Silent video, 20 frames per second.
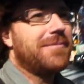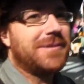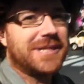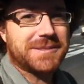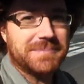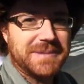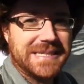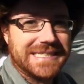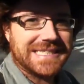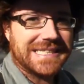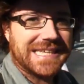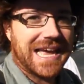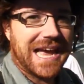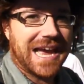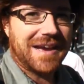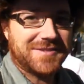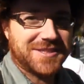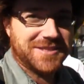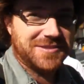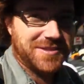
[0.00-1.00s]
which means that
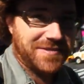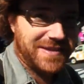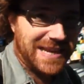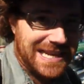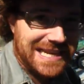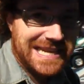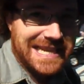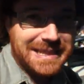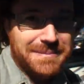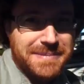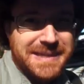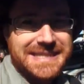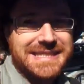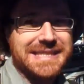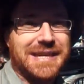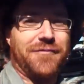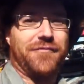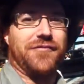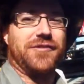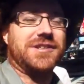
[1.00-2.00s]
I have to do something a little bit
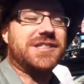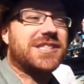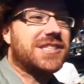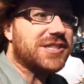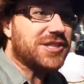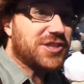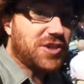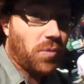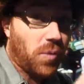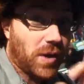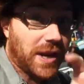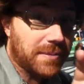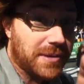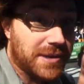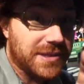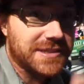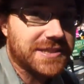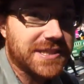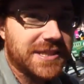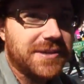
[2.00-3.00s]
different. So what I'm
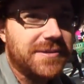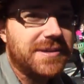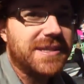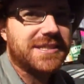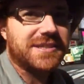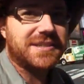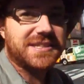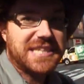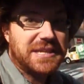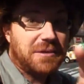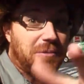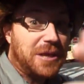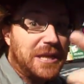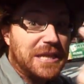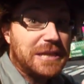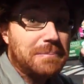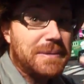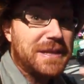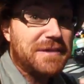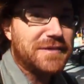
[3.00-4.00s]
going to do is going to take you on a
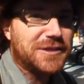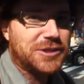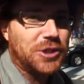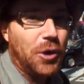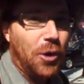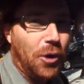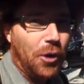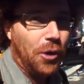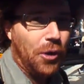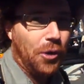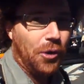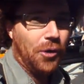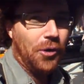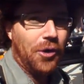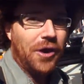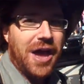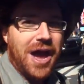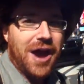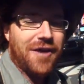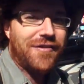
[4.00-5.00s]
little bit of a
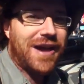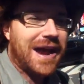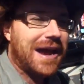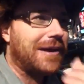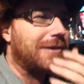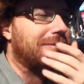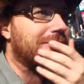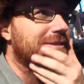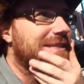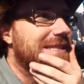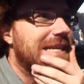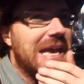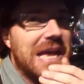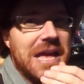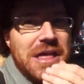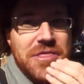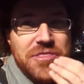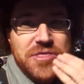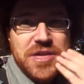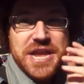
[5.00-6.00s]
tour around
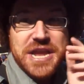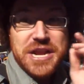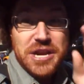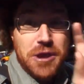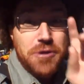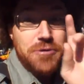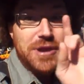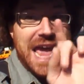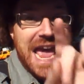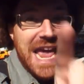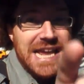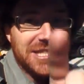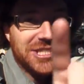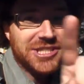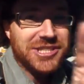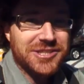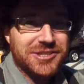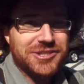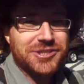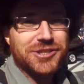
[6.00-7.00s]
the
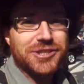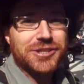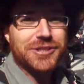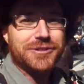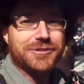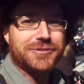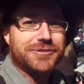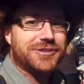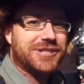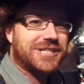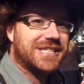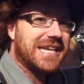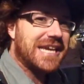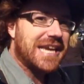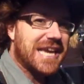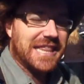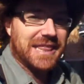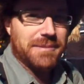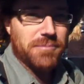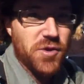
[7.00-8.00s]
locations used
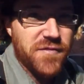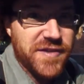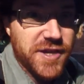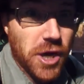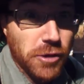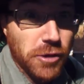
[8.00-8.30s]
in the movie